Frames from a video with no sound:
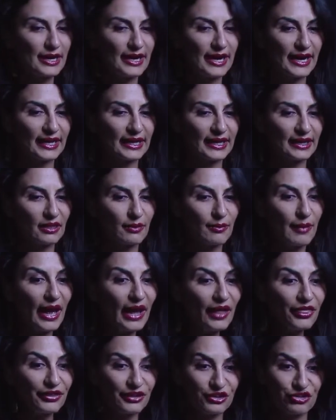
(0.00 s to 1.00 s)
gaining the
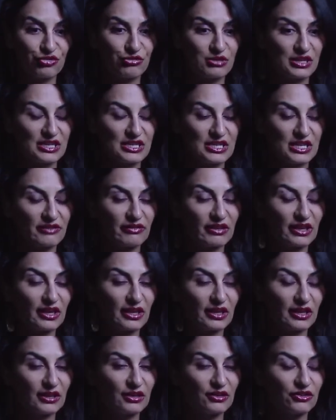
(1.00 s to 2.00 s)
math that you need to even
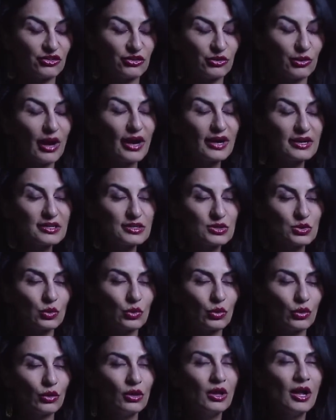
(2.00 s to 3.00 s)
get into high
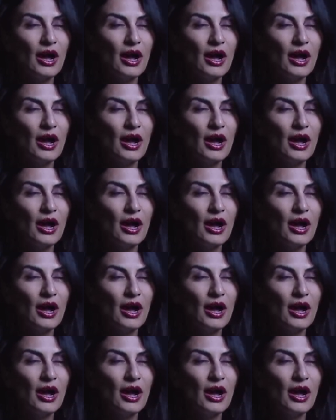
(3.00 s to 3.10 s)
school,